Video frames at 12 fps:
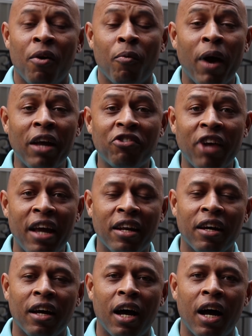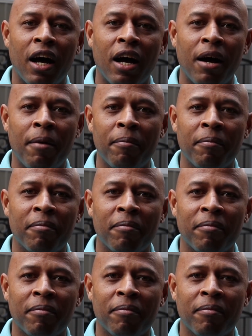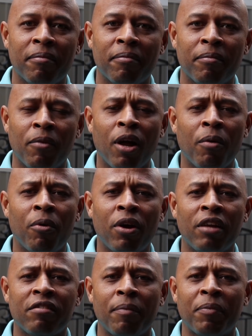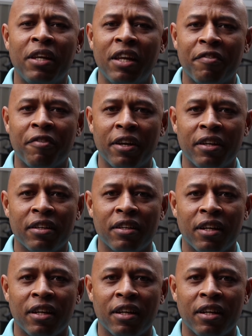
Why China? Um, well, I wanted something different.